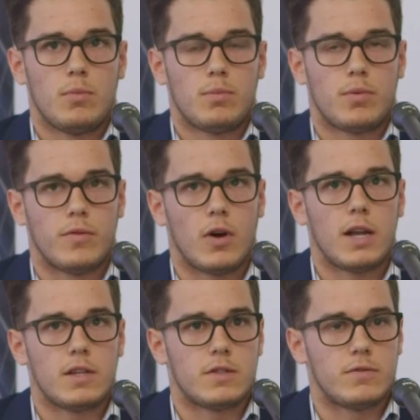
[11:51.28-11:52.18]

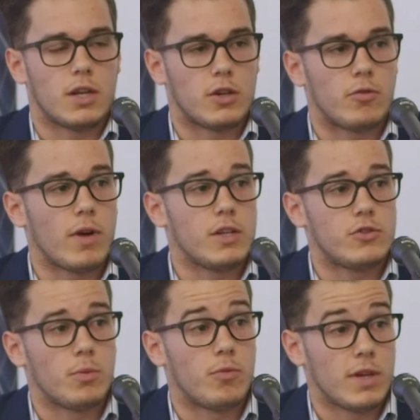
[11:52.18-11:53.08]
providers have done a great
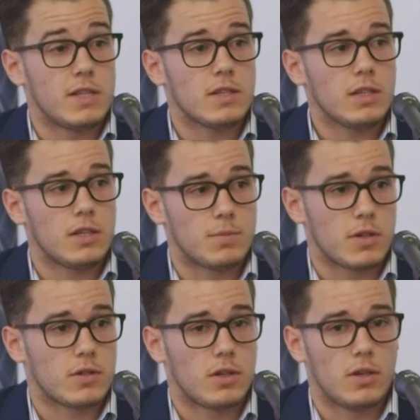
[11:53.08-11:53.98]
job recently,
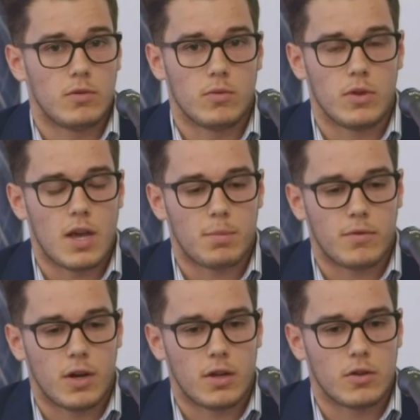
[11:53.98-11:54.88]
especially our
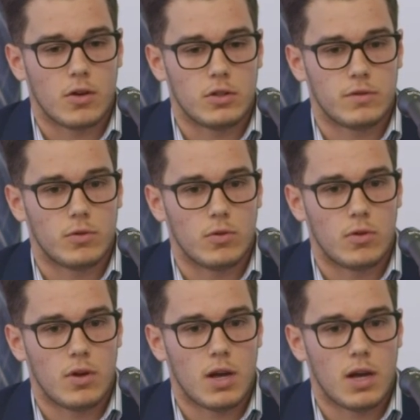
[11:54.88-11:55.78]
provider, the College of
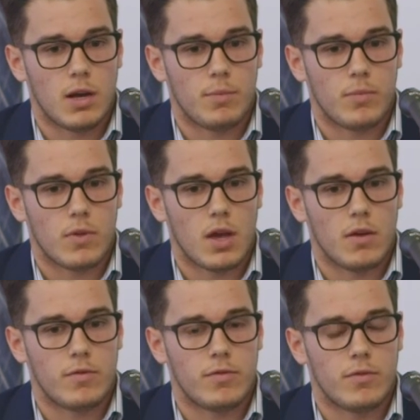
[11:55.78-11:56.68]
Law,
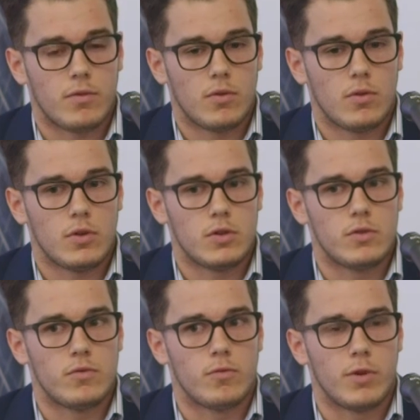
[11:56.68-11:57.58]
have
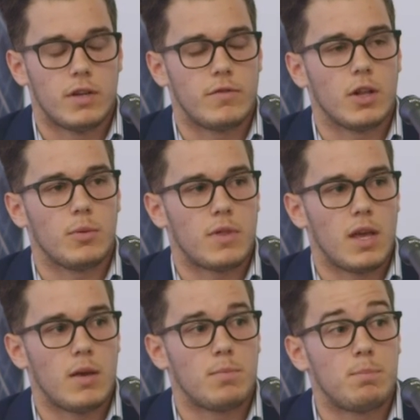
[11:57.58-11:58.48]
redeveloped
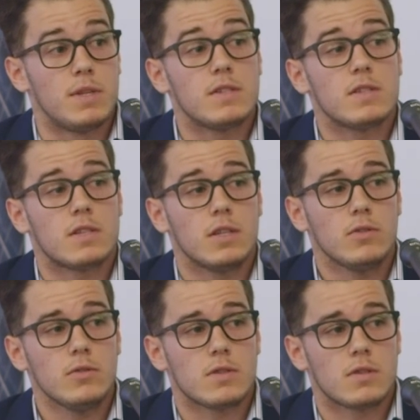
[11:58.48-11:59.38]
their business
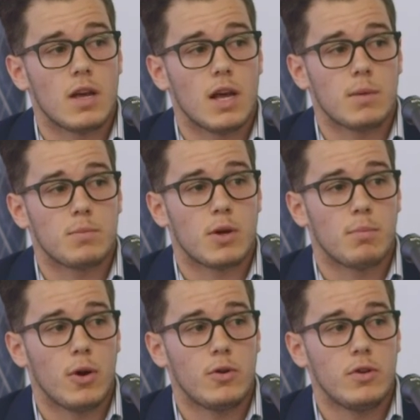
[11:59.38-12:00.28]
skills
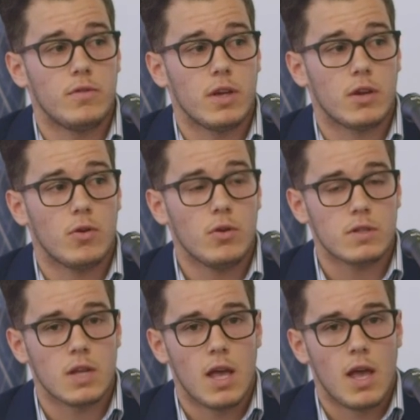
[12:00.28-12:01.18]
component of their course,